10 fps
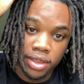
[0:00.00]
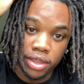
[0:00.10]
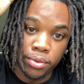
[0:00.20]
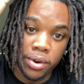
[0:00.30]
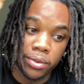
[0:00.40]

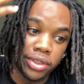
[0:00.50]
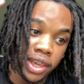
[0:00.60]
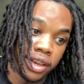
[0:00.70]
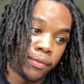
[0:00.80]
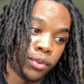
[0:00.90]
You want
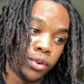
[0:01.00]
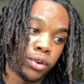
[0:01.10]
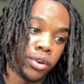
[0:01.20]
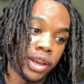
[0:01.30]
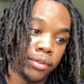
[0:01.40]
thick,
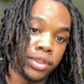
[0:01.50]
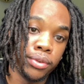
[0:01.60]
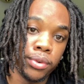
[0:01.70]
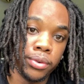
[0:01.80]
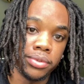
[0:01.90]
full, healthy
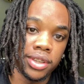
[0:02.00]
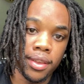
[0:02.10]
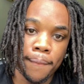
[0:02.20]
roots,